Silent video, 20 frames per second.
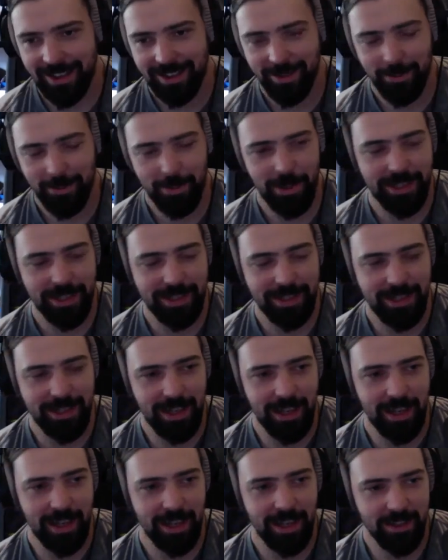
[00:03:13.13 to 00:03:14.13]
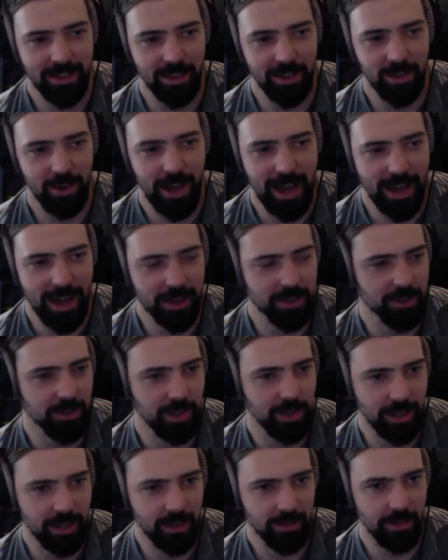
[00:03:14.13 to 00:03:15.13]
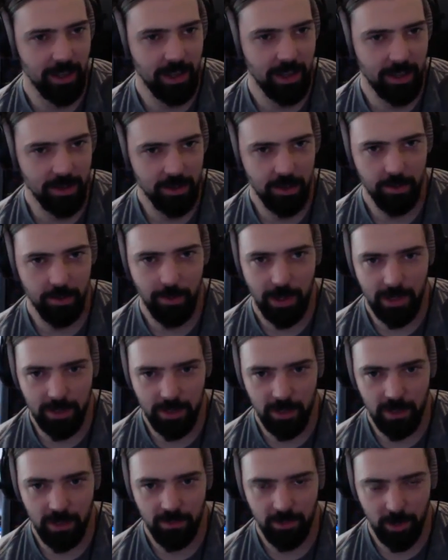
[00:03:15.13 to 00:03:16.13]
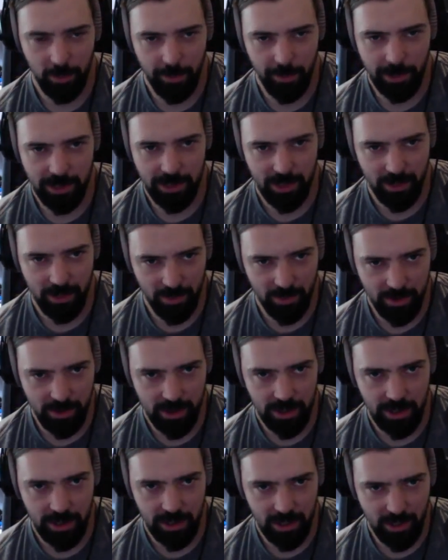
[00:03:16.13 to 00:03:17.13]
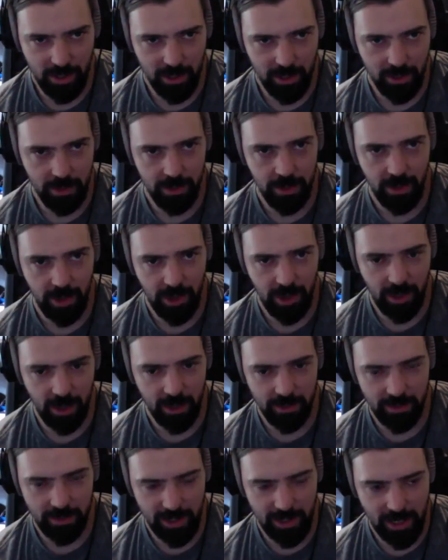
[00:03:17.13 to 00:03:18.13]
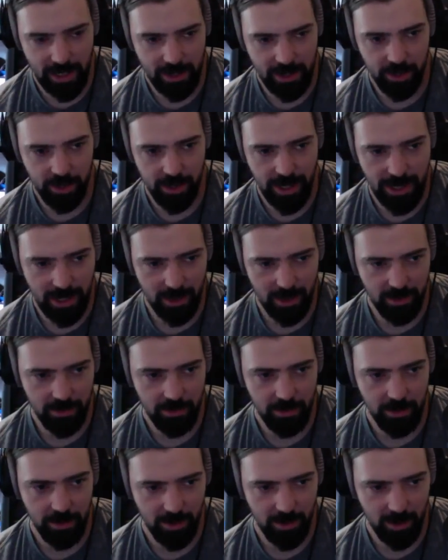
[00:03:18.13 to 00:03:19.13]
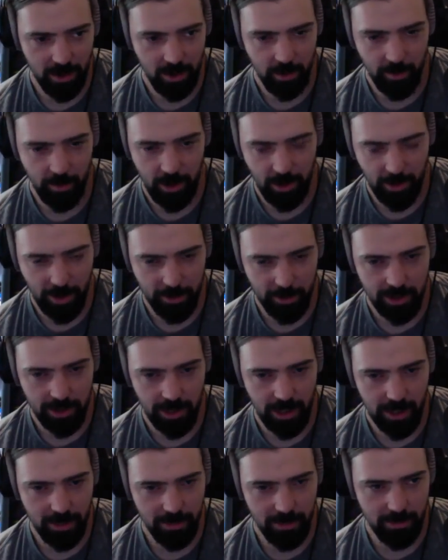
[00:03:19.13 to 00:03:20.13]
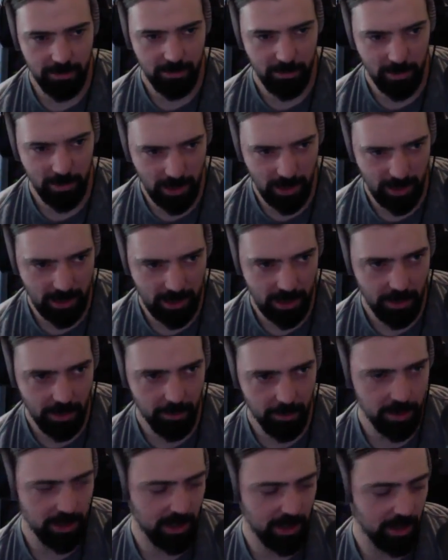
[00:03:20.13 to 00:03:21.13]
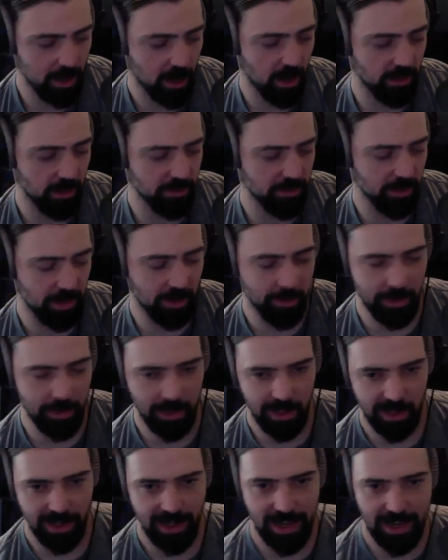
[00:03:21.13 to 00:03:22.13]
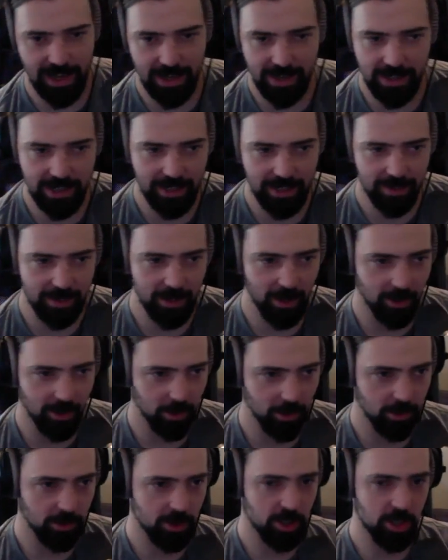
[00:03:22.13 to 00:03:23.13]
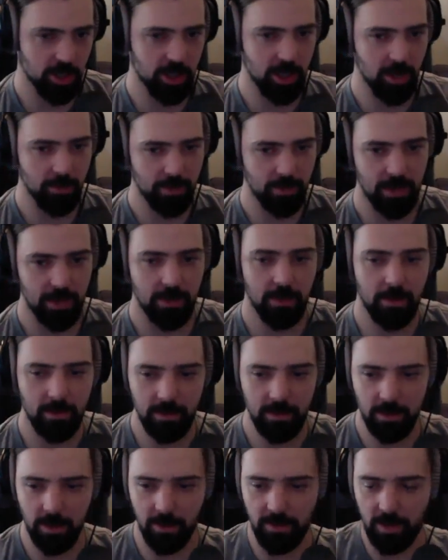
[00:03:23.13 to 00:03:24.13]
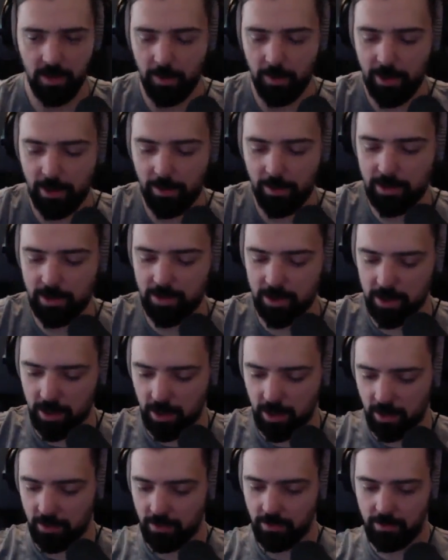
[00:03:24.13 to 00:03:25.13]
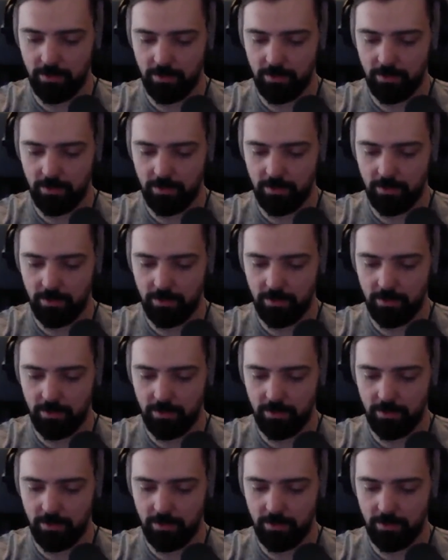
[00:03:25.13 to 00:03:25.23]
But so actually, I should mention, if anybody's interested, ZH10 on my website, get you 10% off. So that'd be like $18 shipped. So if anybody wants a shirt,